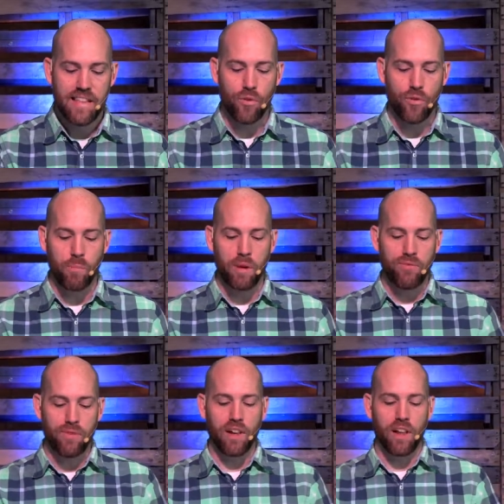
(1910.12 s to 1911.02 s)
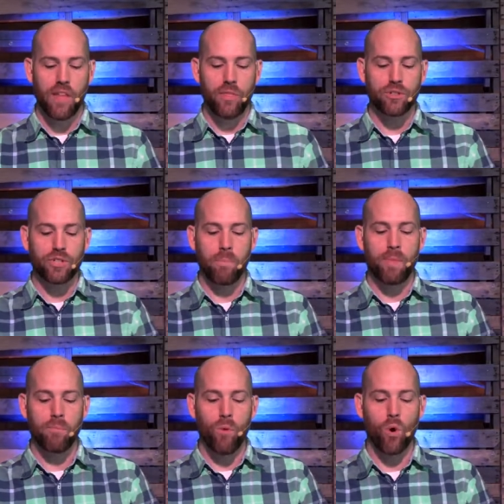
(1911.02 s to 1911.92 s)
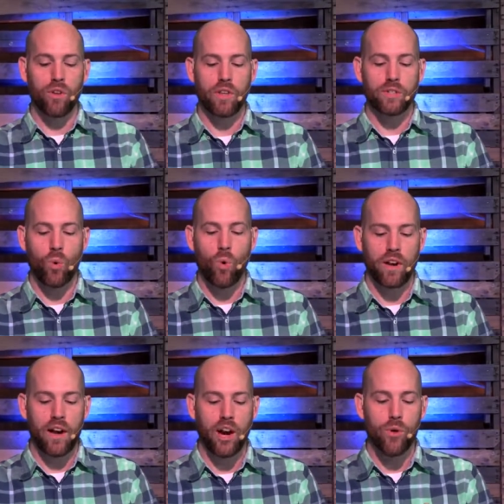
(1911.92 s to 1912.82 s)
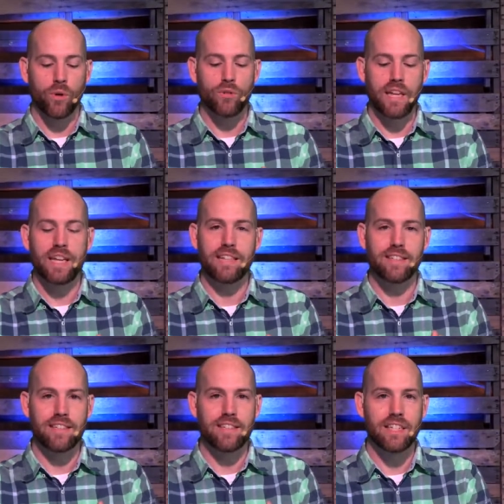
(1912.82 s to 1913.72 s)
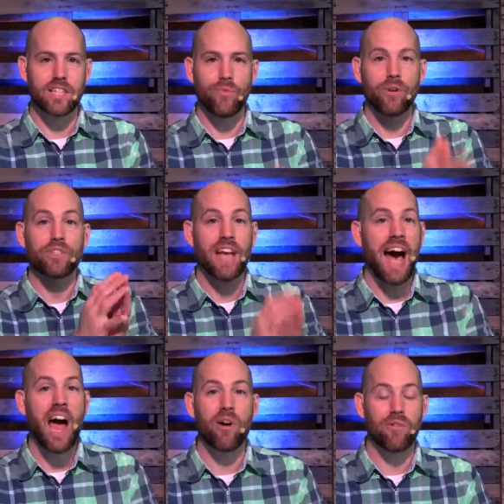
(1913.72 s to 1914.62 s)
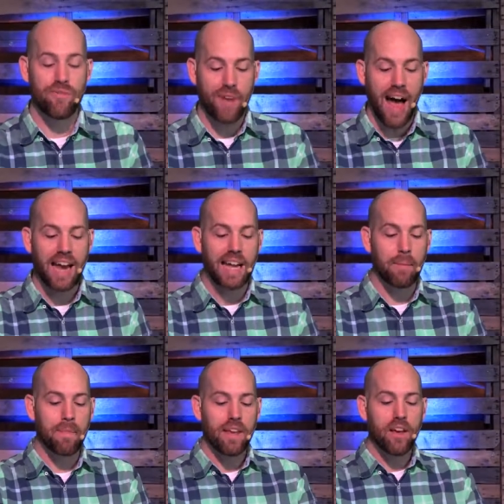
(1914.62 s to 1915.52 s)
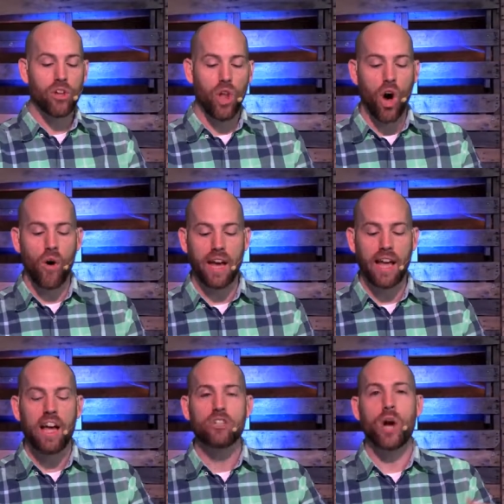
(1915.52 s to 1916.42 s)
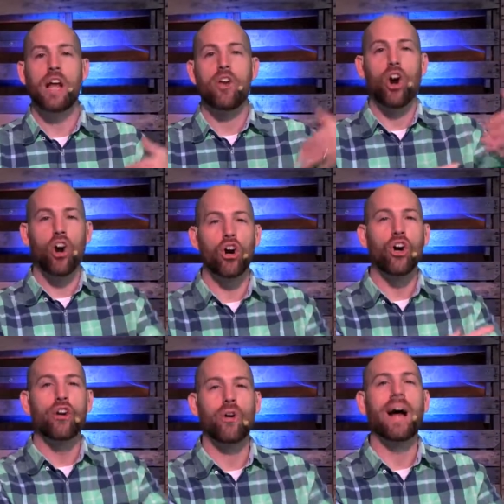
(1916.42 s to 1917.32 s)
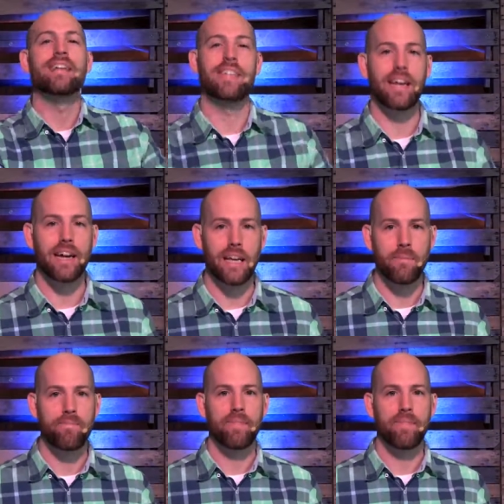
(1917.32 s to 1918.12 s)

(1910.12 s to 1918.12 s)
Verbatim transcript: If you've been feeling like there's something more than this ordinary routine existence, if you're tired of fighting, clawing, trying to earn your identity,